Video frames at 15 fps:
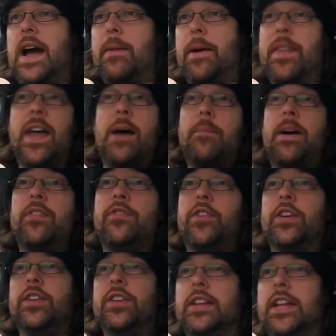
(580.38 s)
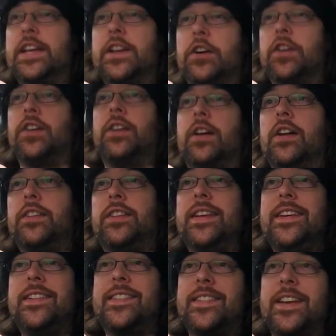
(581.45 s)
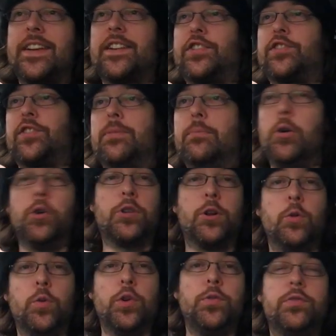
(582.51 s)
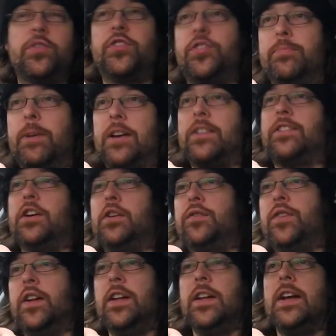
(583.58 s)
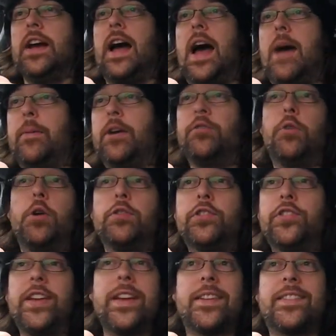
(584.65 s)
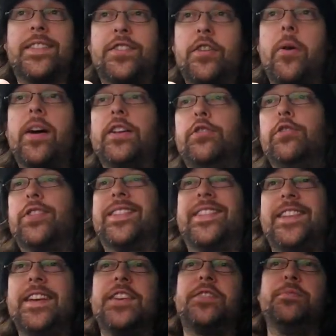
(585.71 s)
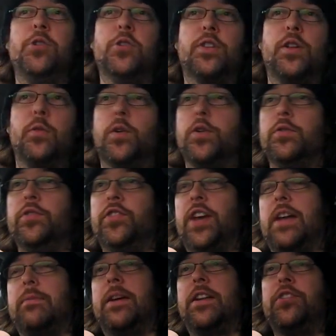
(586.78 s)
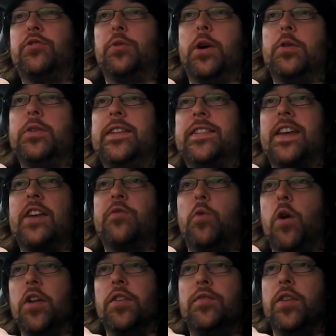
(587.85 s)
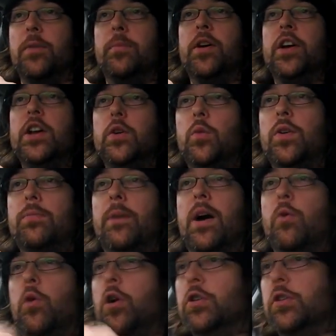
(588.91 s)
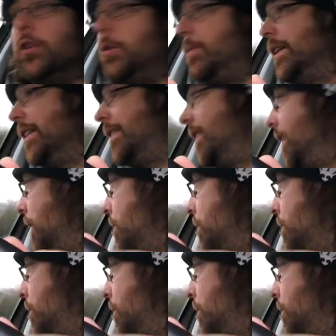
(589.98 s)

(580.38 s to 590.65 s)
and that meant that Lee got a D6 mortal wounds smite off, and rolled a 6, so I took 6 mortal wounds. I managed to only save 1 of them with my Warlord ability.